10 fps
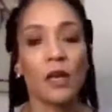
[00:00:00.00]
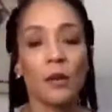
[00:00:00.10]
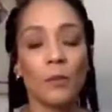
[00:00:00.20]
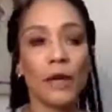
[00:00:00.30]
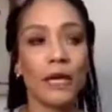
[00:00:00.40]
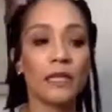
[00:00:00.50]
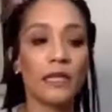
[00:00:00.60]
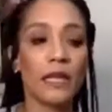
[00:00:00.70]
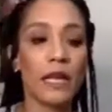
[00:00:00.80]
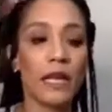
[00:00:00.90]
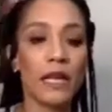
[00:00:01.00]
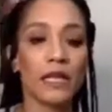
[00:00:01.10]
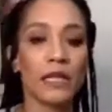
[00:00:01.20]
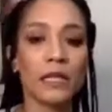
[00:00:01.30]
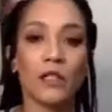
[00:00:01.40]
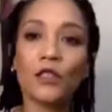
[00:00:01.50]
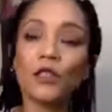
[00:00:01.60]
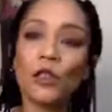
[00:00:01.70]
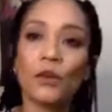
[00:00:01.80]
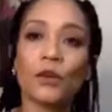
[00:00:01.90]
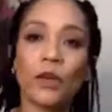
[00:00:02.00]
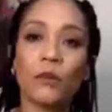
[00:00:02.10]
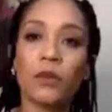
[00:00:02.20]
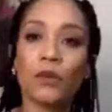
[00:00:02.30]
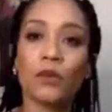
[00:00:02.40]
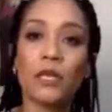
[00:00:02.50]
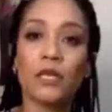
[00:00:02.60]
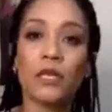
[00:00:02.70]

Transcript: But it's so important,